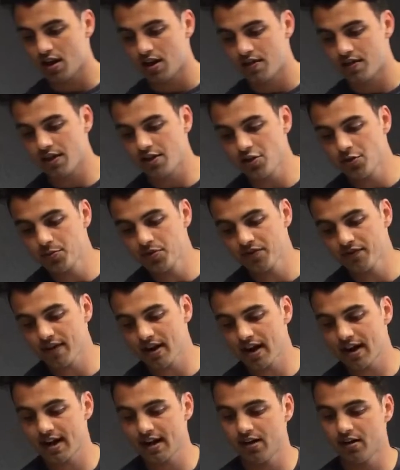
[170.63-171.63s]
Then you
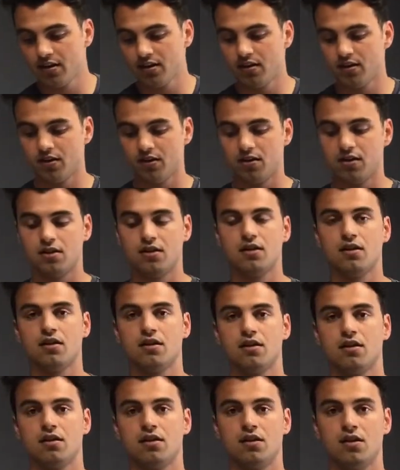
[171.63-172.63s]
provide
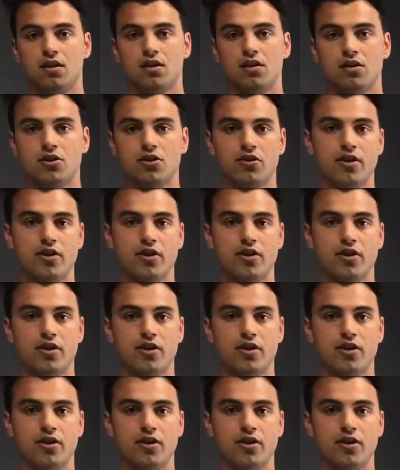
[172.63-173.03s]
your